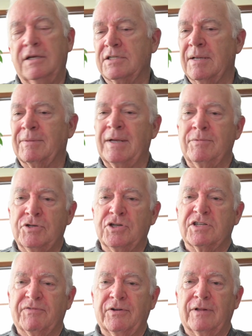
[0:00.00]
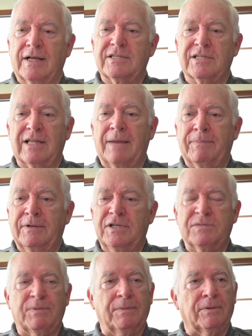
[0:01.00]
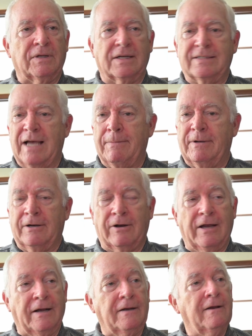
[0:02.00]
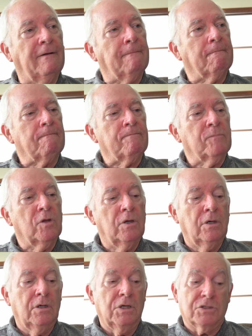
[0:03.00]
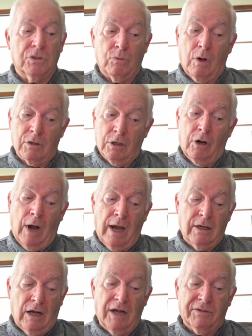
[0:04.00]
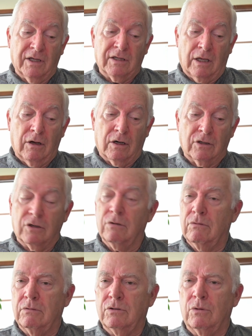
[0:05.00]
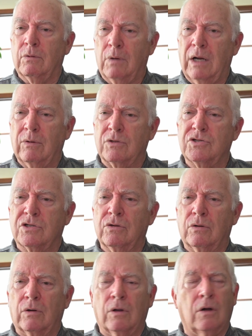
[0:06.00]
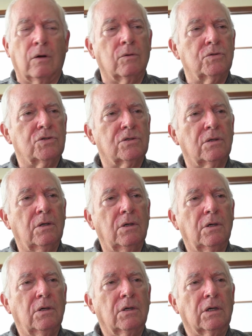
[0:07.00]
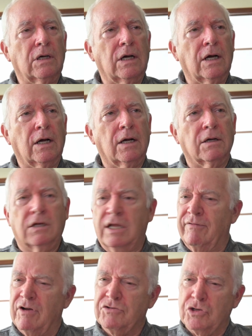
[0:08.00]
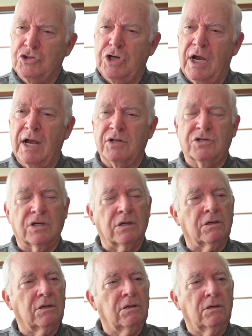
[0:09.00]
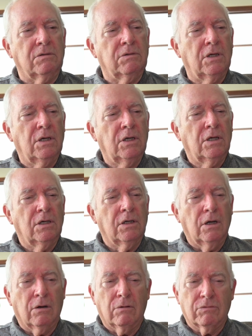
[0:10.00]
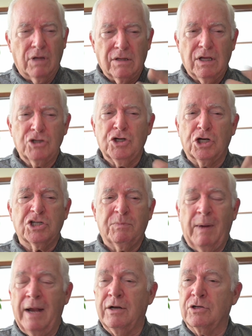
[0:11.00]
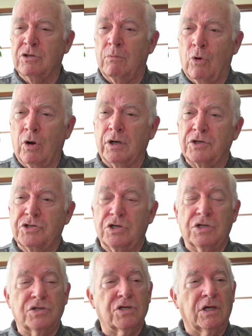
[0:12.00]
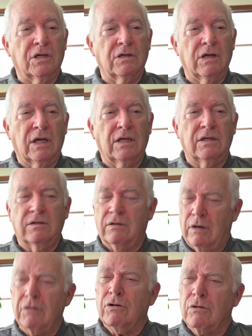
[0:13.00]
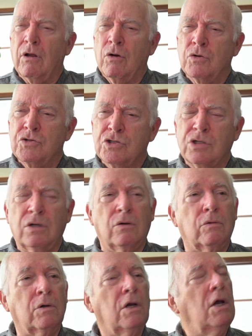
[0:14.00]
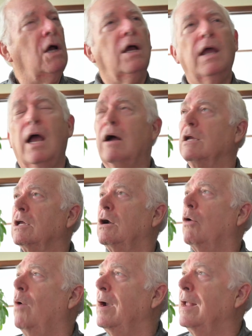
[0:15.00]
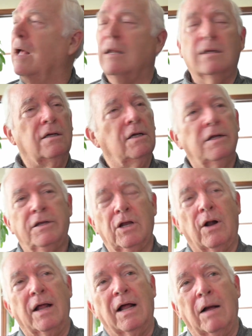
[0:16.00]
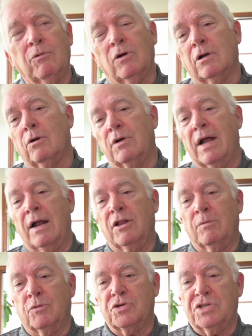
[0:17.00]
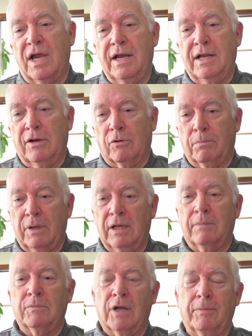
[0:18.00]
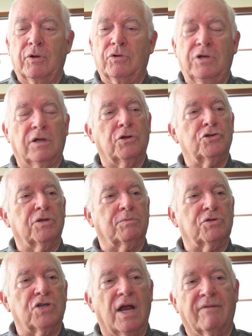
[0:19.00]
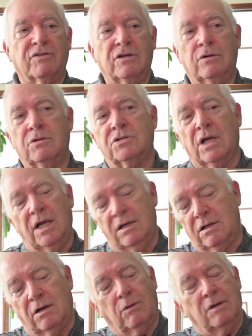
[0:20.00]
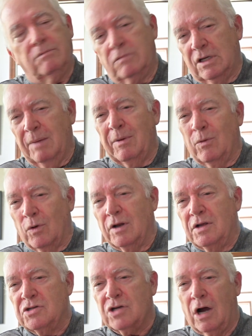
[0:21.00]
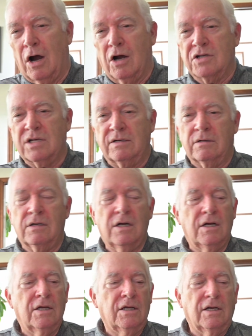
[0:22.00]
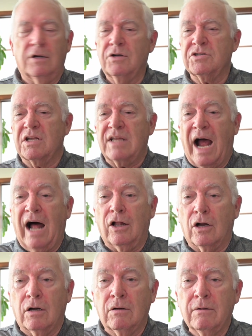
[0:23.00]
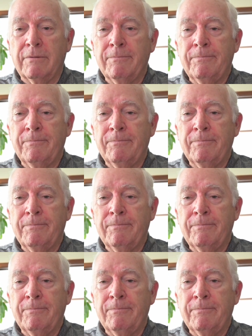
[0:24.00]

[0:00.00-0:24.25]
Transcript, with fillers: sometimes you just feel like slapping these people on the top of their head he said, well, you know, I, I think they ought to do, do away with student loans, uh, give us a chance. And, and you know, they, they should expand it to mortgages and, and other loans too. Yeah, you know, why not? You know, I, am going to go down to the Mercedes or BMW dealership this afternoon and say, hey, you know what, give me one of these cars and, you know, here's a dollar.